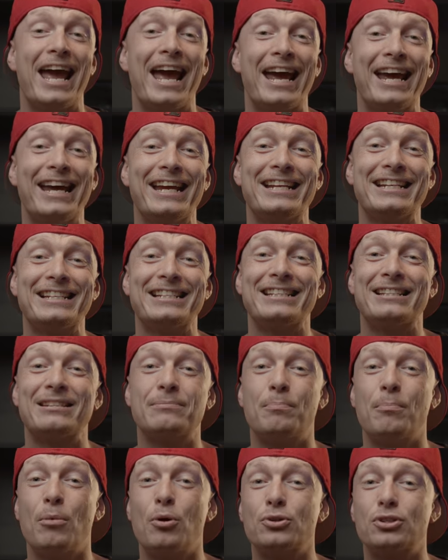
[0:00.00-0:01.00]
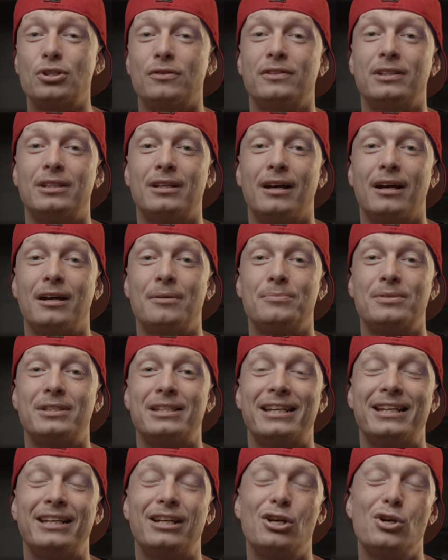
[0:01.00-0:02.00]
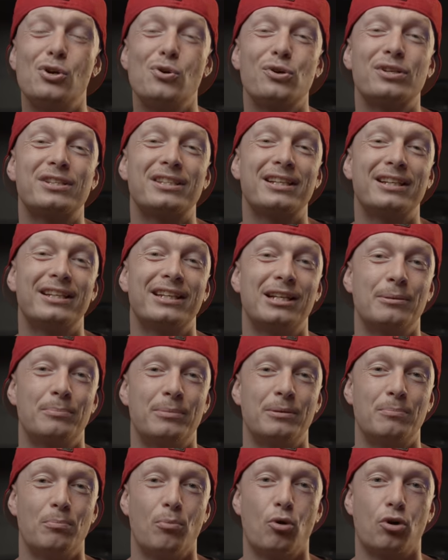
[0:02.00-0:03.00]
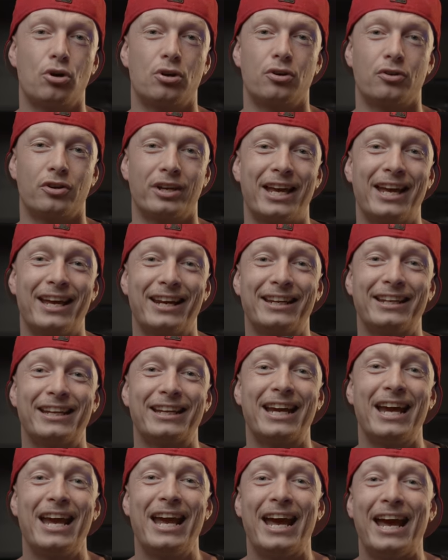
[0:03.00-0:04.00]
and most of the time sometimes it looks a little bit more organic